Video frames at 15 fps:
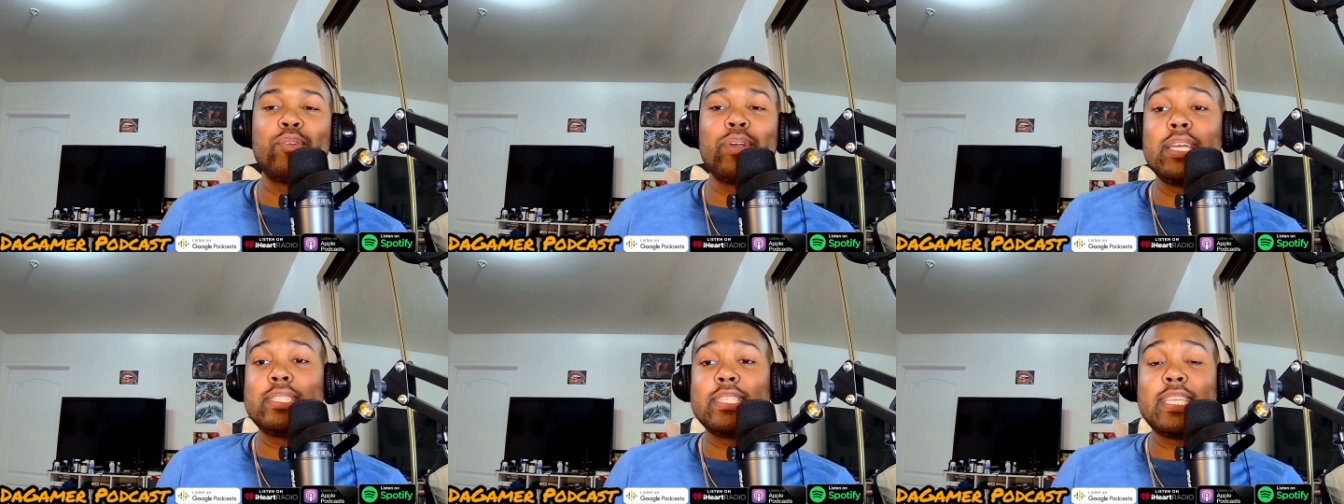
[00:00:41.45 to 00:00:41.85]

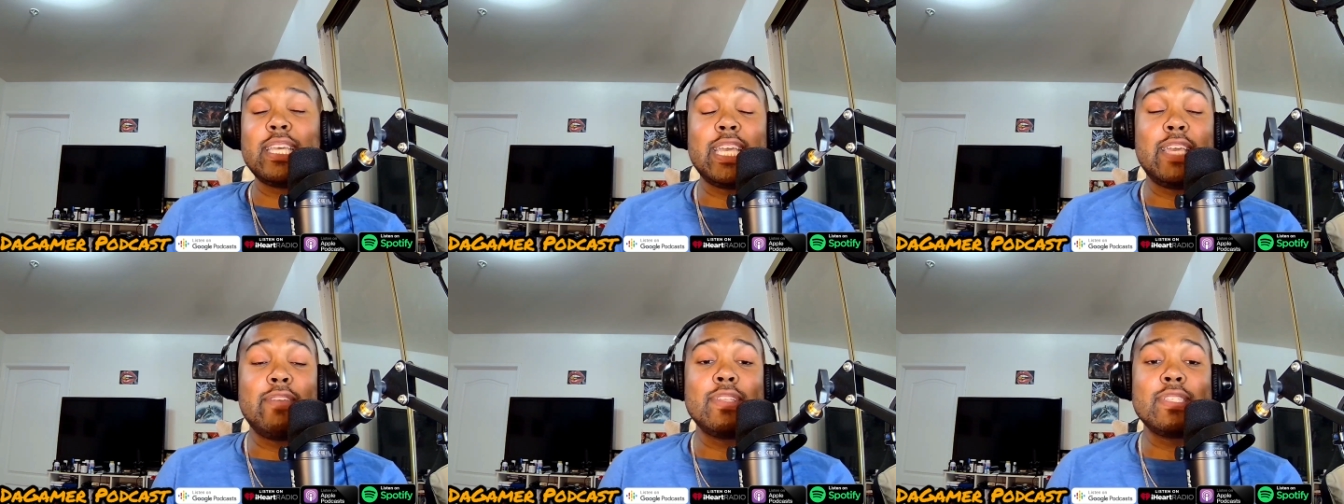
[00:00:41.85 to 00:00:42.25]
Granted,
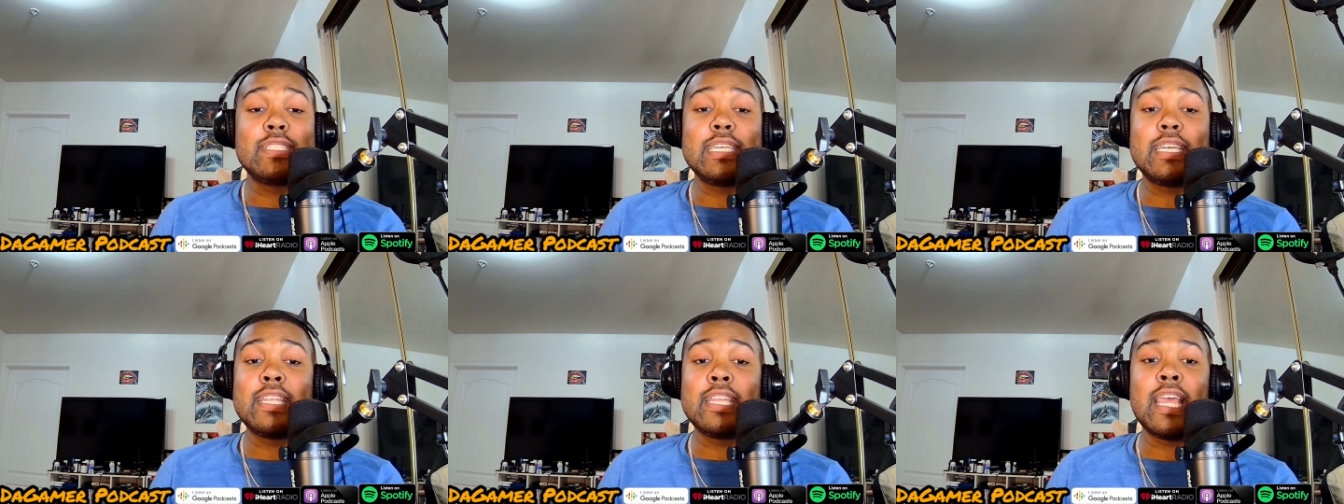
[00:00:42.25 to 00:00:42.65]
they
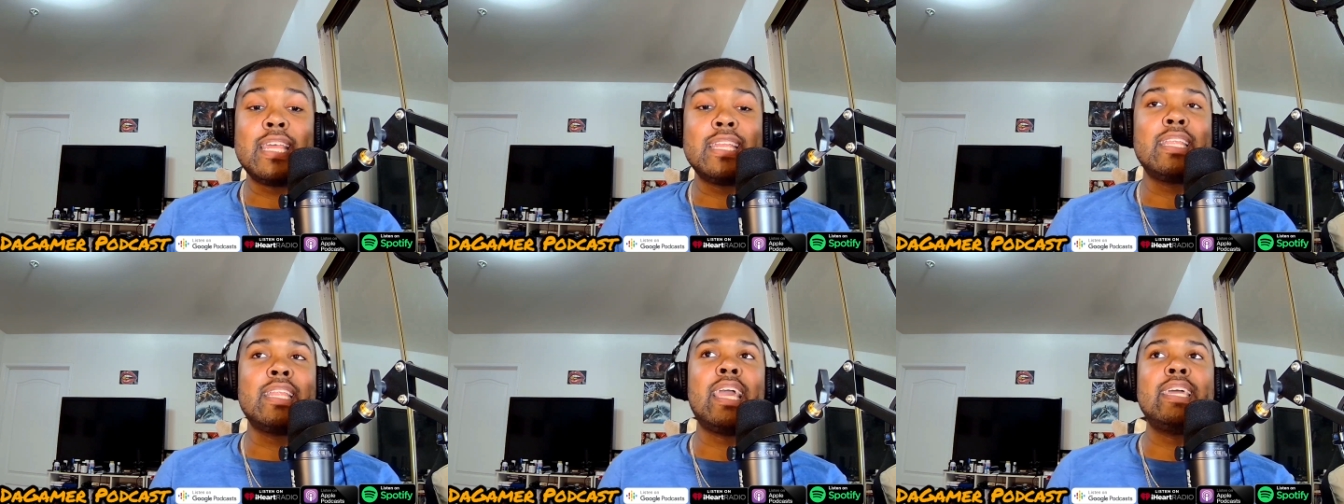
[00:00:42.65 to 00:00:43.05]
even said
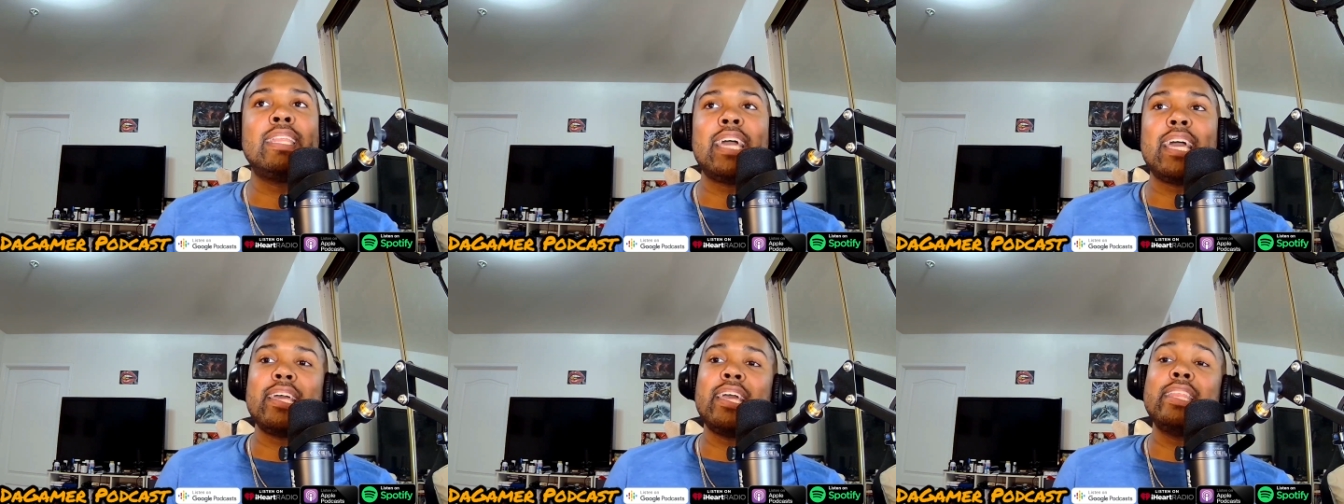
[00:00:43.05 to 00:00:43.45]
and
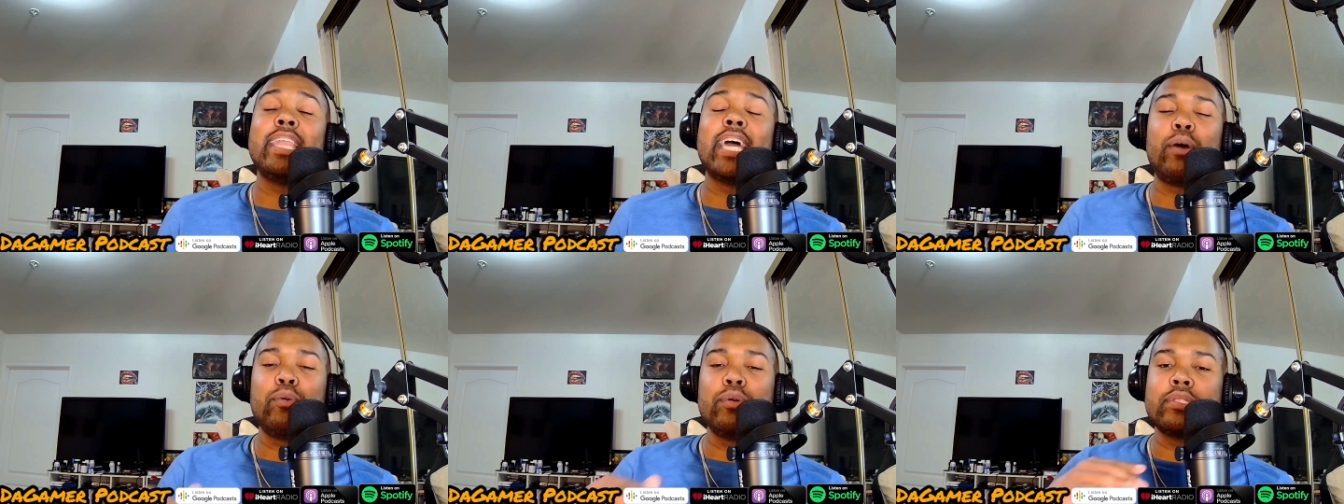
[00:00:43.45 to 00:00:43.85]
and that
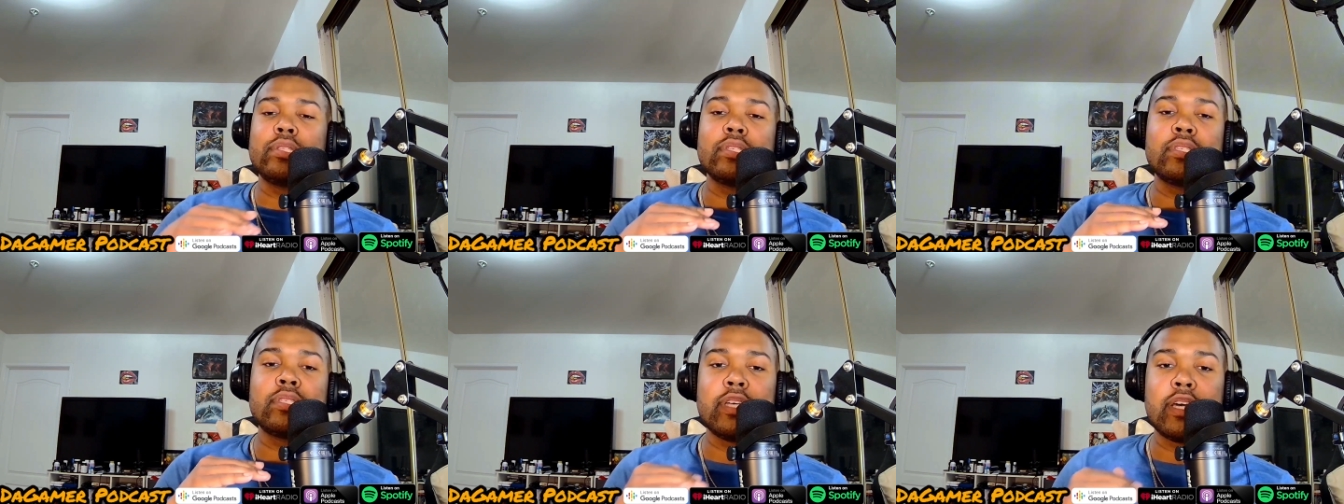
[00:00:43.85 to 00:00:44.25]
and that
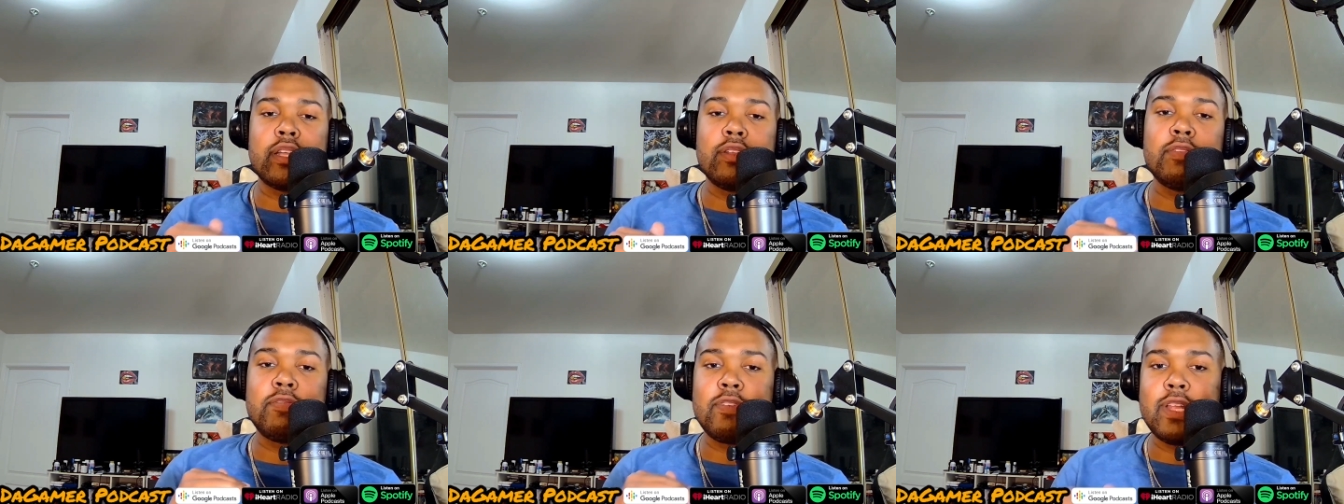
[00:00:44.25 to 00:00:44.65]
was the
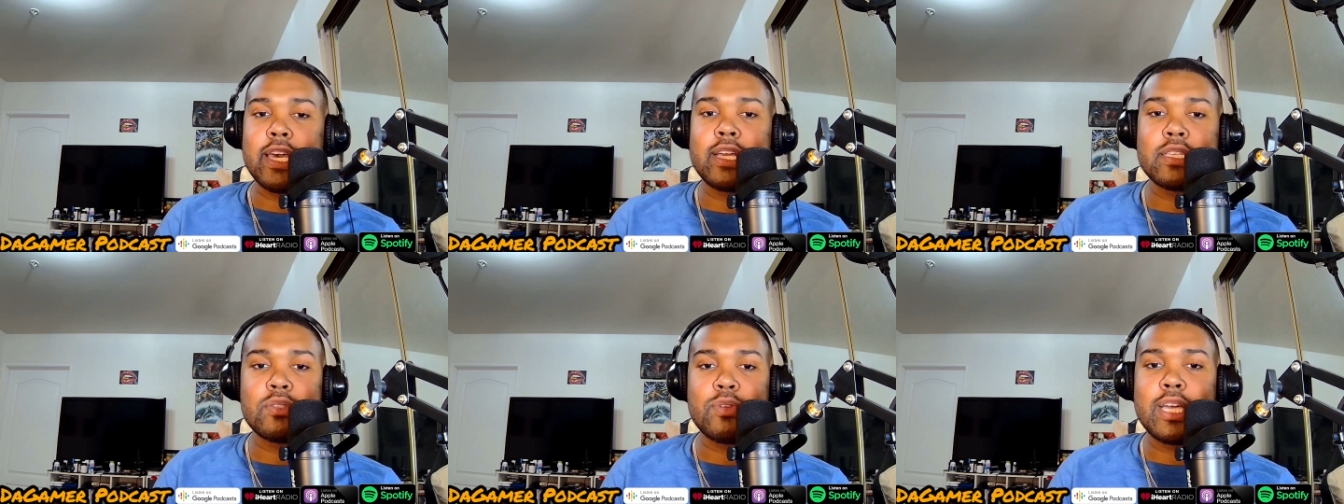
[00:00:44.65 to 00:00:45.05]
subtle
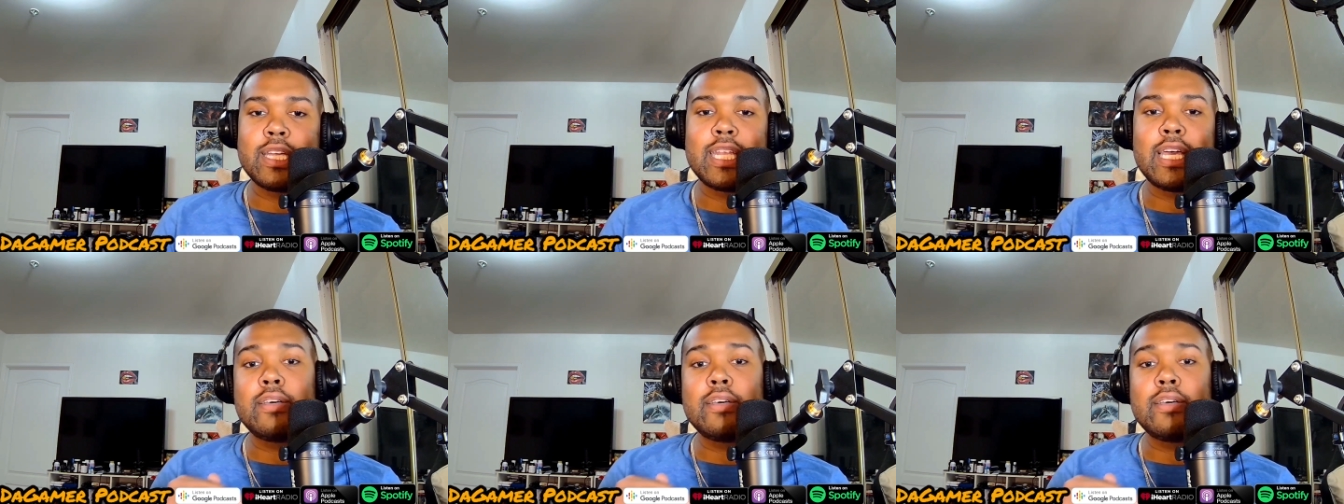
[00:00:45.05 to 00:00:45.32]
flex, right?